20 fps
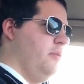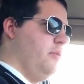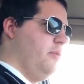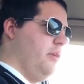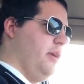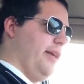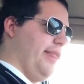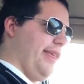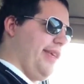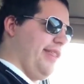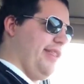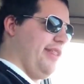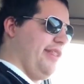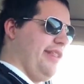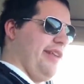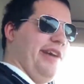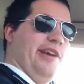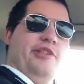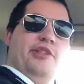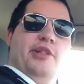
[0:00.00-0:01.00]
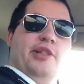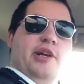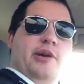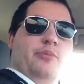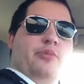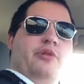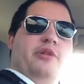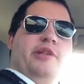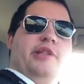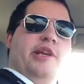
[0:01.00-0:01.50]
I think this is actually a lot
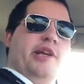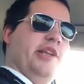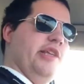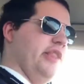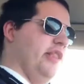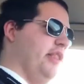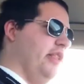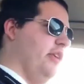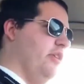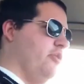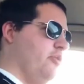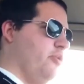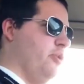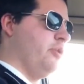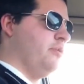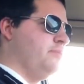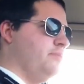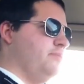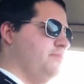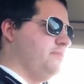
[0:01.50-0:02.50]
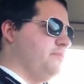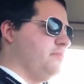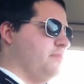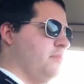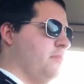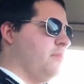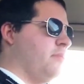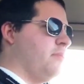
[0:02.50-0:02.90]
more exciting than the other one.